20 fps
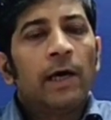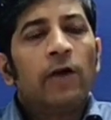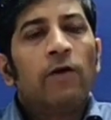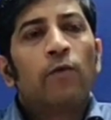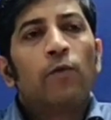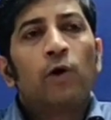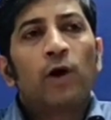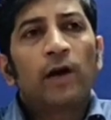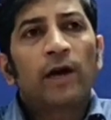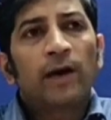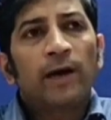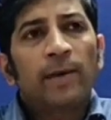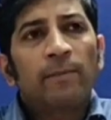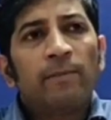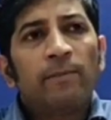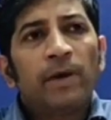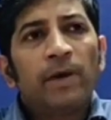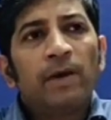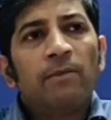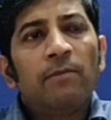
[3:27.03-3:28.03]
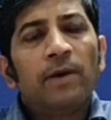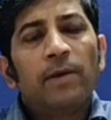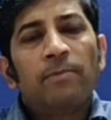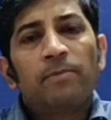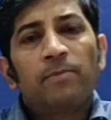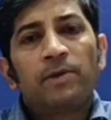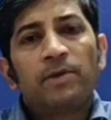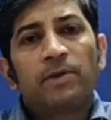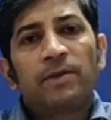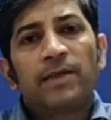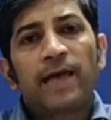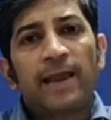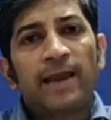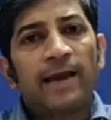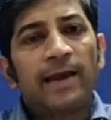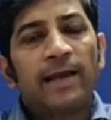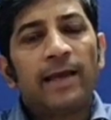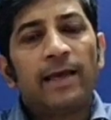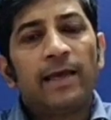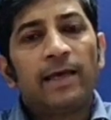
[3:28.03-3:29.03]
Now what I mean by
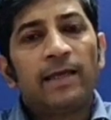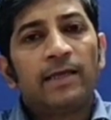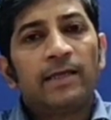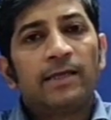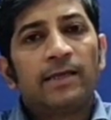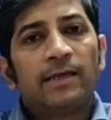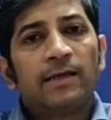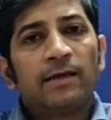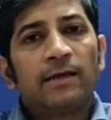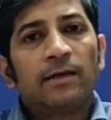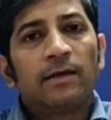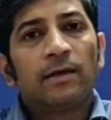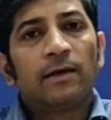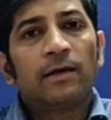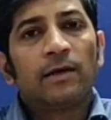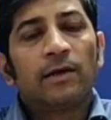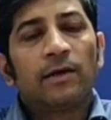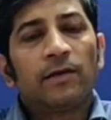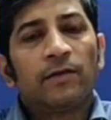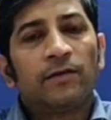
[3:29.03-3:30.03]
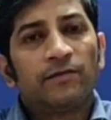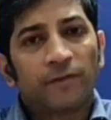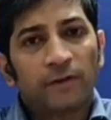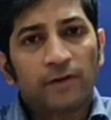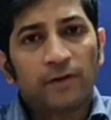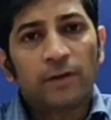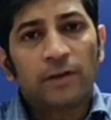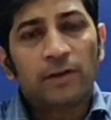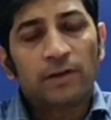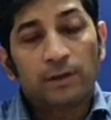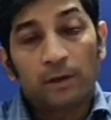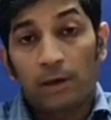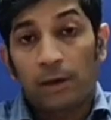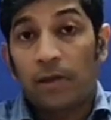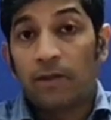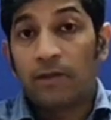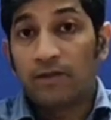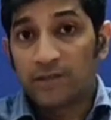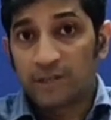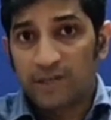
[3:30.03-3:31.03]
personality is first
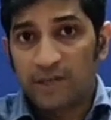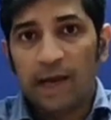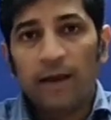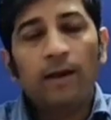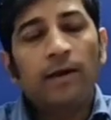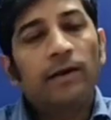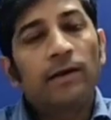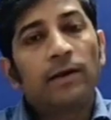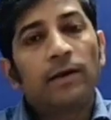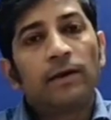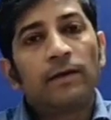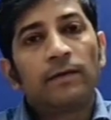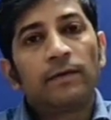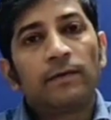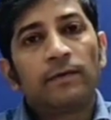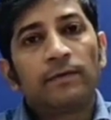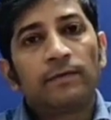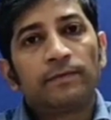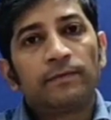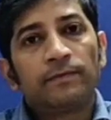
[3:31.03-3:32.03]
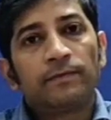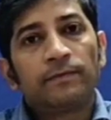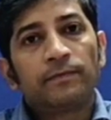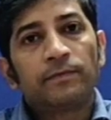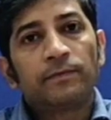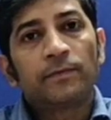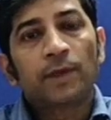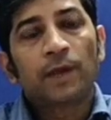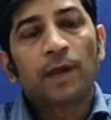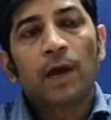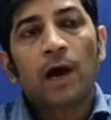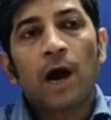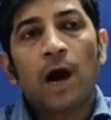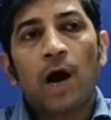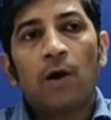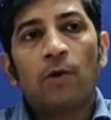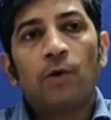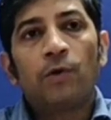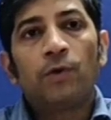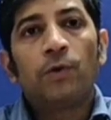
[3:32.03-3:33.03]
instinct.
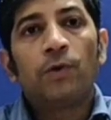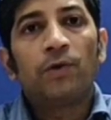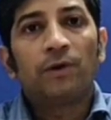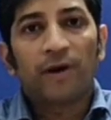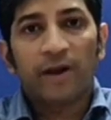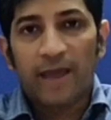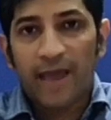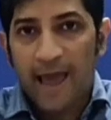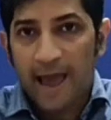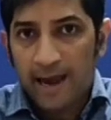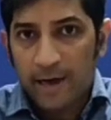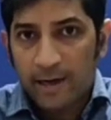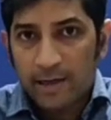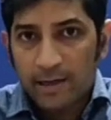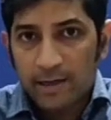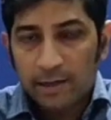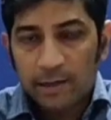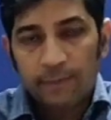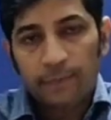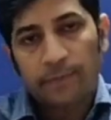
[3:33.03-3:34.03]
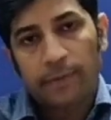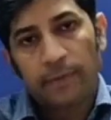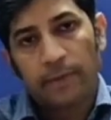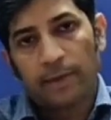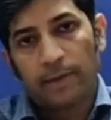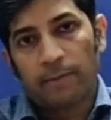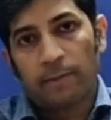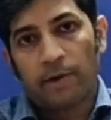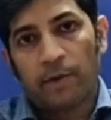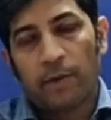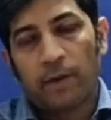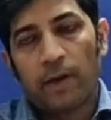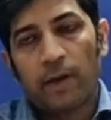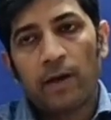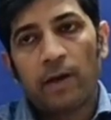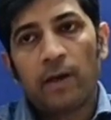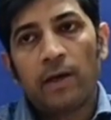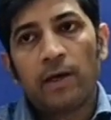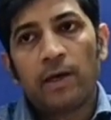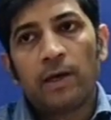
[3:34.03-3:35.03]
How do you react? Number one.
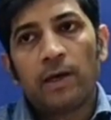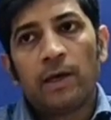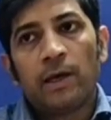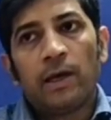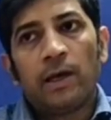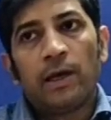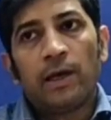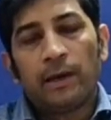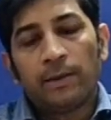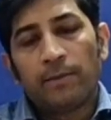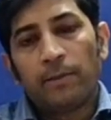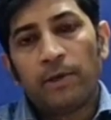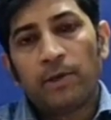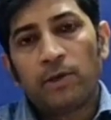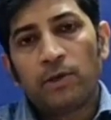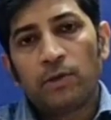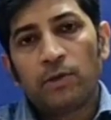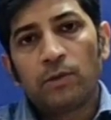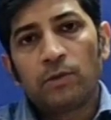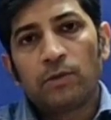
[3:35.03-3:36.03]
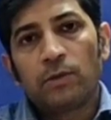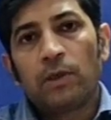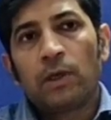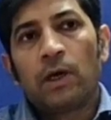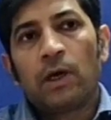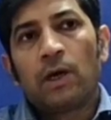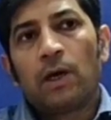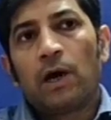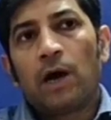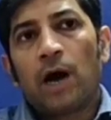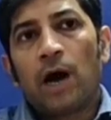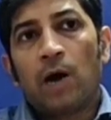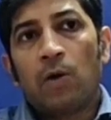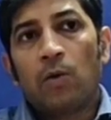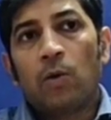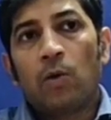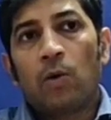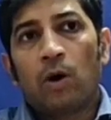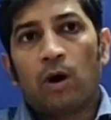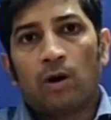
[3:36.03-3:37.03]
Number two,
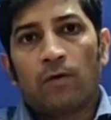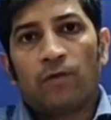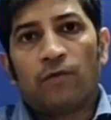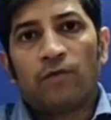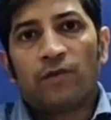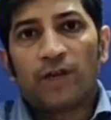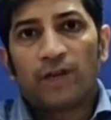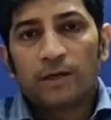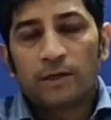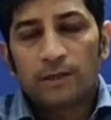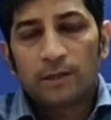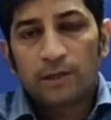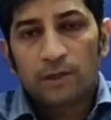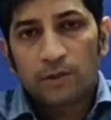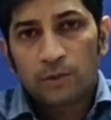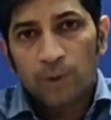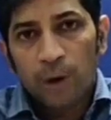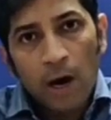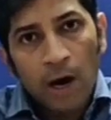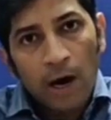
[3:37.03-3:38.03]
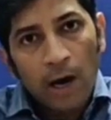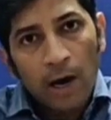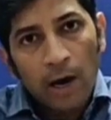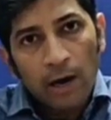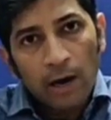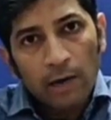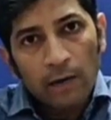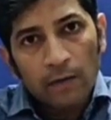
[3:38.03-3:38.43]
how confident you are.